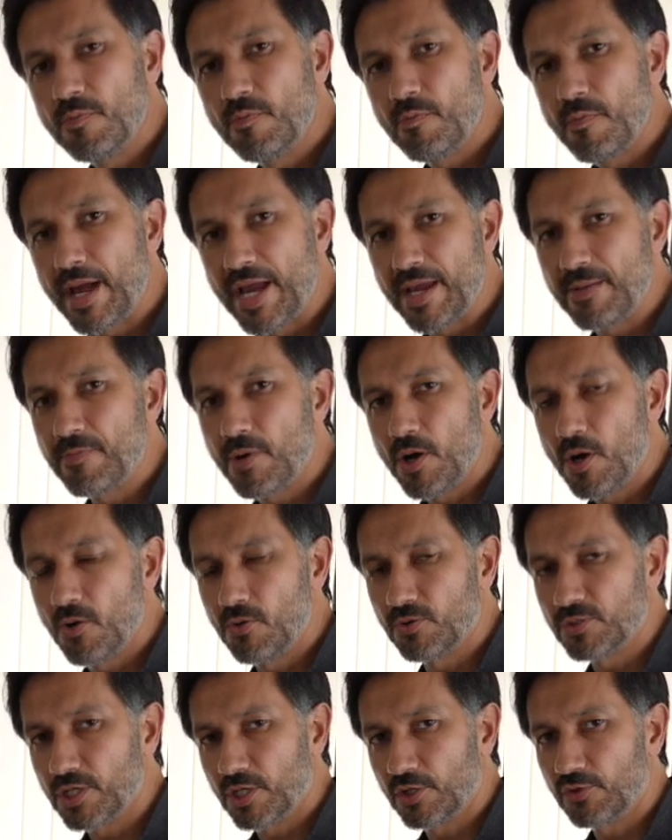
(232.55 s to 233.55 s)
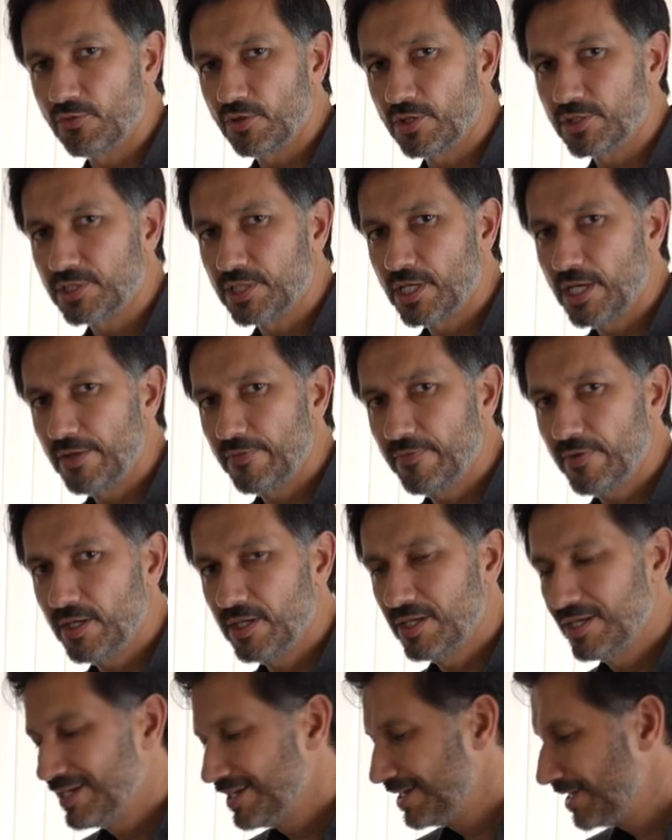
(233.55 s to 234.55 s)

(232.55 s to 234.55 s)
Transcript: main poles are crossed over.